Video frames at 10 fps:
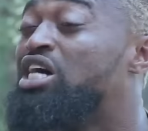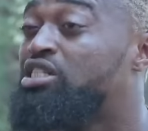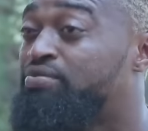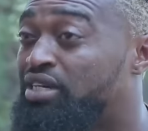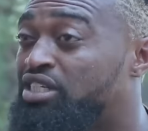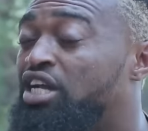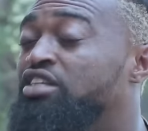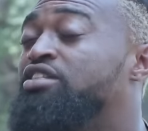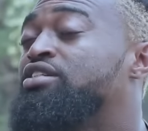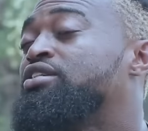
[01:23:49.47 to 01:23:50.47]
We are
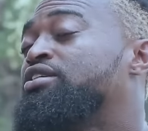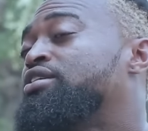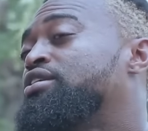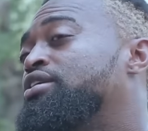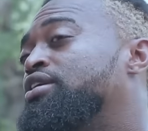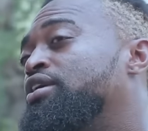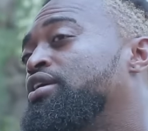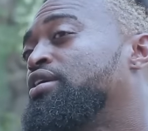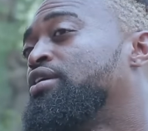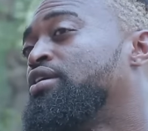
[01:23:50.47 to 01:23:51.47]
specialists.
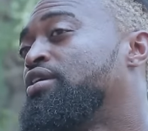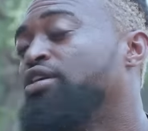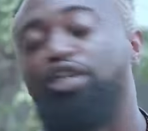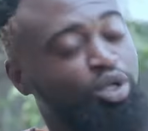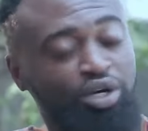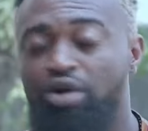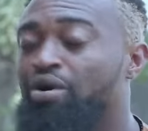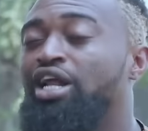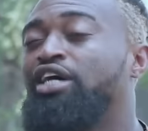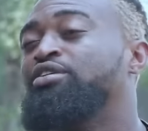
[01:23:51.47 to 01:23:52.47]
No get
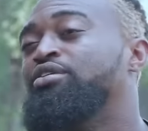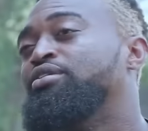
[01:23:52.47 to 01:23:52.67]
wala.